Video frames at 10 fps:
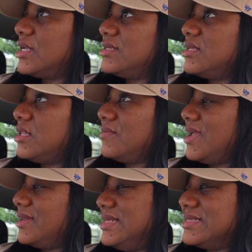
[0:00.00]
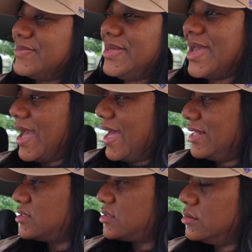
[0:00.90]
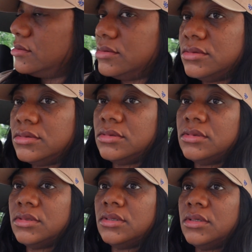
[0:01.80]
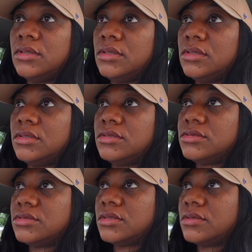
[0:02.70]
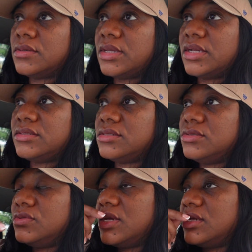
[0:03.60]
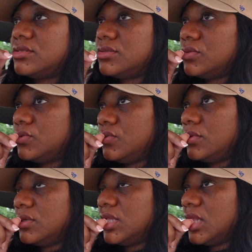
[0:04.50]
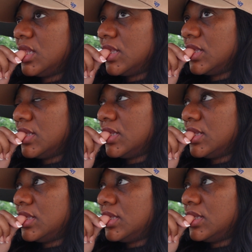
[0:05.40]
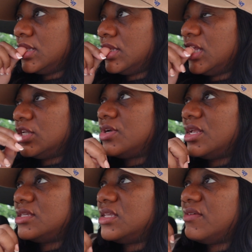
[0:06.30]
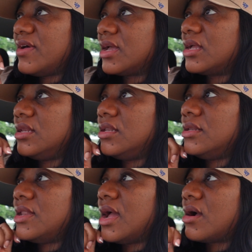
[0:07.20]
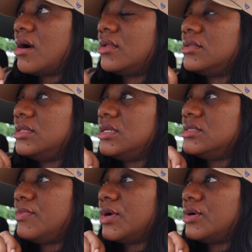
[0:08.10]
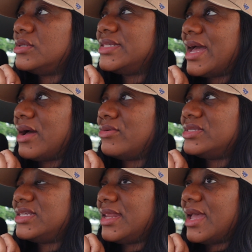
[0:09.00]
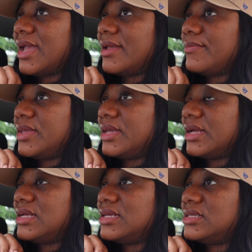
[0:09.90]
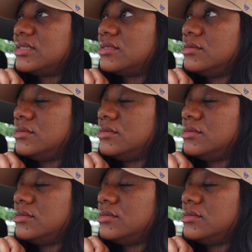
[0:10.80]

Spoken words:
It's telling me I need some gas. So I'll have to do that soon. Try to see if I can knock all of these birds out today, because